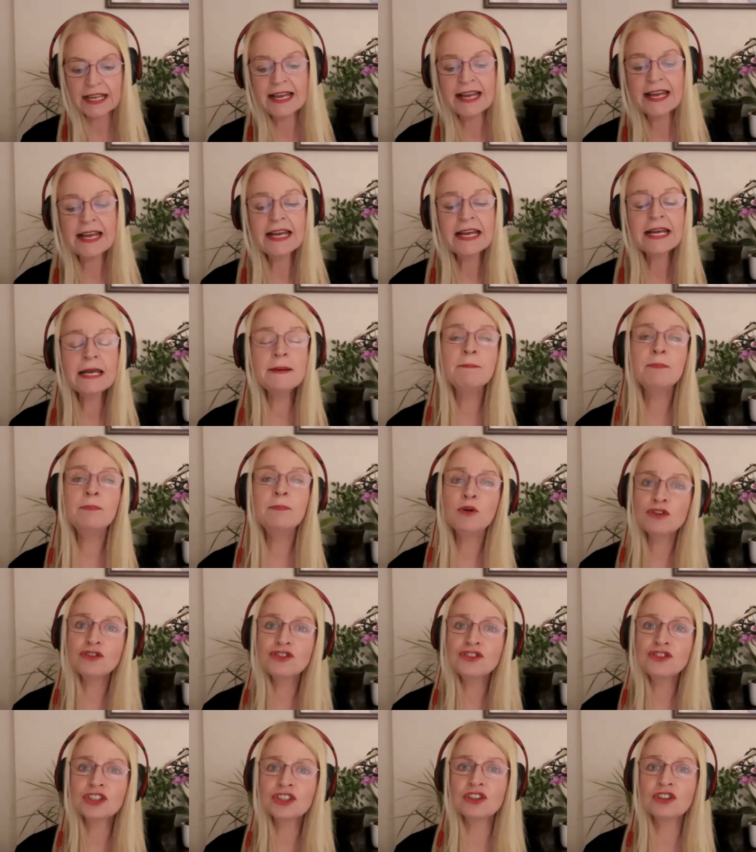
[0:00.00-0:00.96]
In
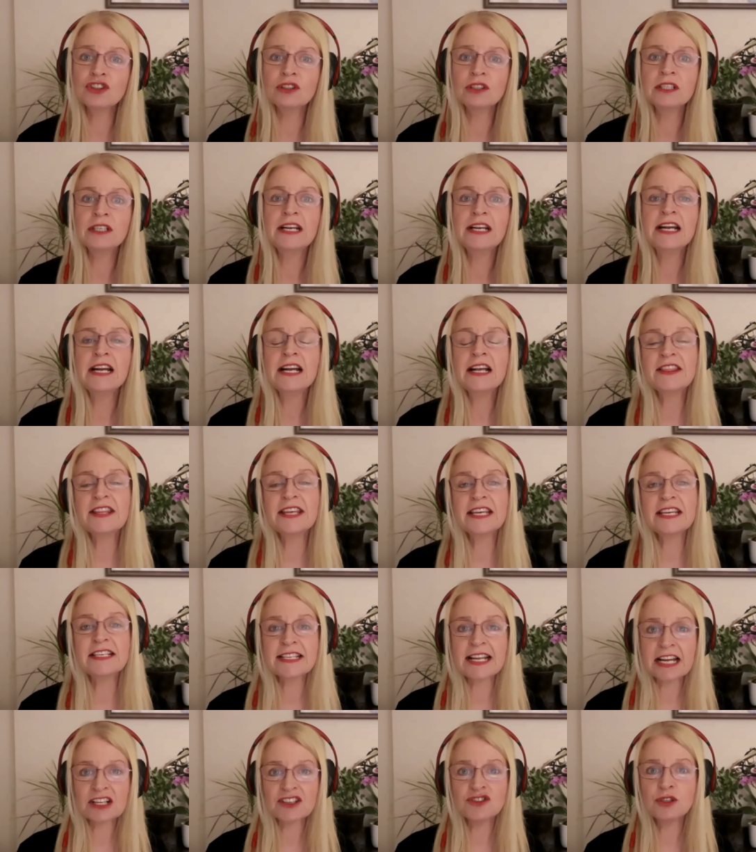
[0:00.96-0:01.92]
Portugal, the
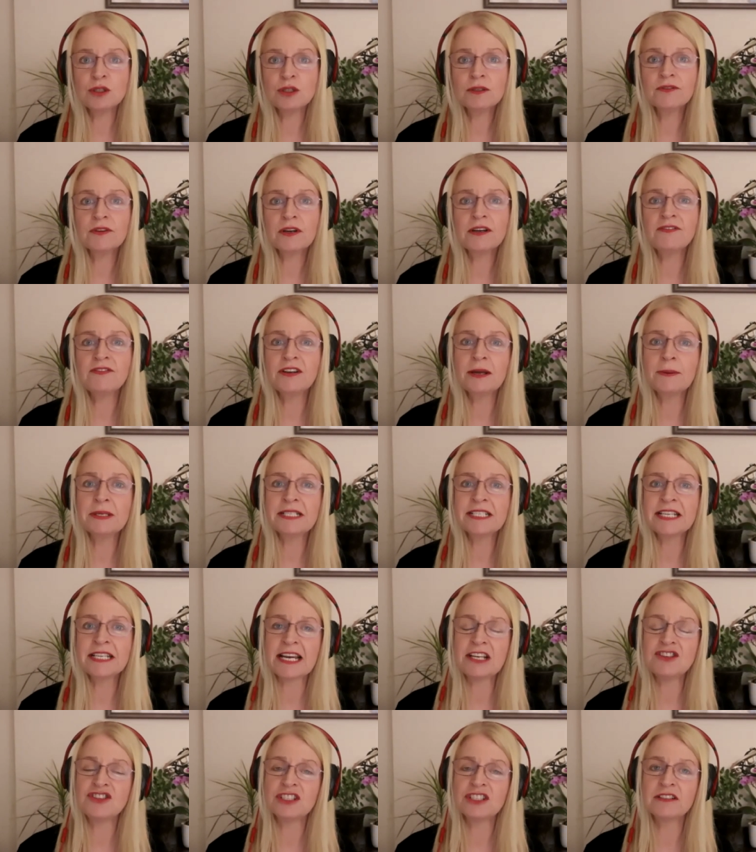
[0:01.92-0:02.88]
statute of
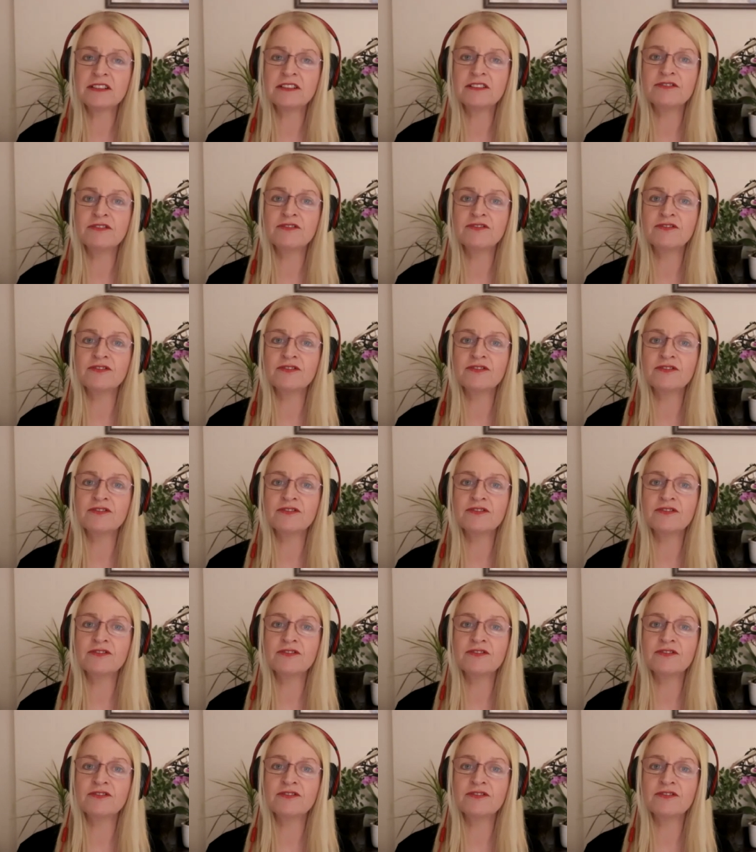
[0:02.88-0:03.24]
limitation